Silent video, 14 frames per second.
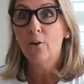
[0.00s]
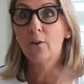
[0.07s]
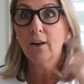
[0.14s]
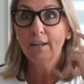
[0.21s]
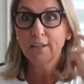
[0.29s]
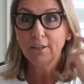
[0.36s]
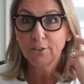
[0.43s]

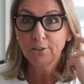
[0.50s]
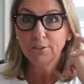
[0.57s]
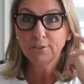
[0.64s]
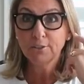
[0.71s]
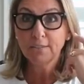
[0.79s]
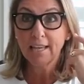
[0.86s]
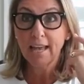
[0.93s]
or I hear
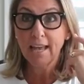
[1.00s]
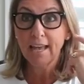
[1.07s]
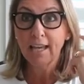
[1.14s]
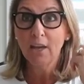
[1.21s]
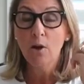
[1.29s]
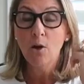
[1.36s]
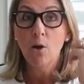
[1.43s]
you
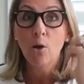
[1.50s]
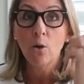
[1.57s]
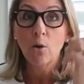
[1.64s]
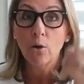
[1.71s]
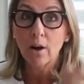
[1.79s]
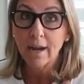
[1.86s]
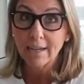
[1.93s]
say,
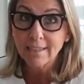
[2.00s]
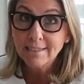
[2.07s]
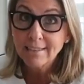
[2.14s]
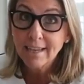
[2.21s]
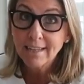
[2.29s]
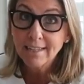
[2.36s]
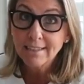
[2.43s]
or I
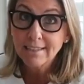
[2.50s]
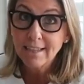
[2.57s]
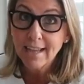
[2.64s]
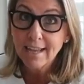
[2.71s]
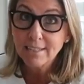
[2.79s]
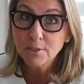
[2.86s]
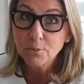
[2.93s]
said it
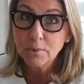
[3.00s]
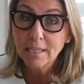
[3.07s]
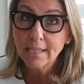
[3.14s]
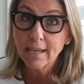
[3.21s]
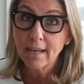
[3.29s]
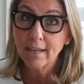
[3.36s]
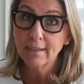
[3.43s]
last
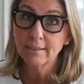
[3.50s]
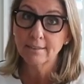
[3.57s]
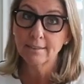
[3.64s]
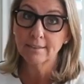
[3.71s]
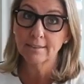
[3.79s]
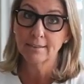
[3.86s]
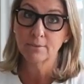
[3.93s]

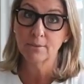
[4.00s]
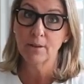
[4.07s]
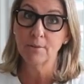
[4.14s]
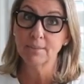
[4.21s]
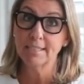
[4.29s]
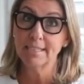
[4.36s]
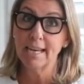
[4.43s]
weekend
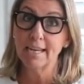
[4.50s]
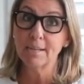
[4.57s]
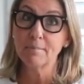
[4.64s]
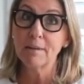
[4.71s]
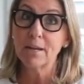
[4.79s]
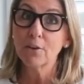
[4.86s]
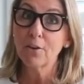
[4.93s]
when I was
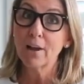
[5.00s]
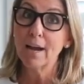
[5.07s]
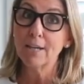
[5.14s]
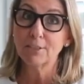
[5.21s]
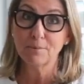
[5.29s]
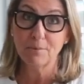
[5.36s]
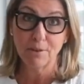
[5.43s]
standing in my
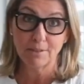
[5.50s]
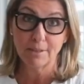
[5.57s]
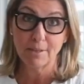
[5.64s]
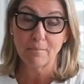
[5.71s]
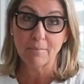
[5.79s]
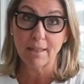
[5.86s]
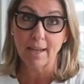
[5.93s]
garage about
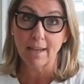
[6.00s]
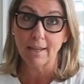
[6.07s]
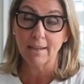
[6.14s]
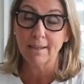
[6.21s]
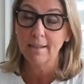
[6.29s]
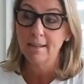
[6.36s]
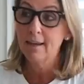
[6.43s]

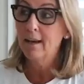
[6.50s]
something.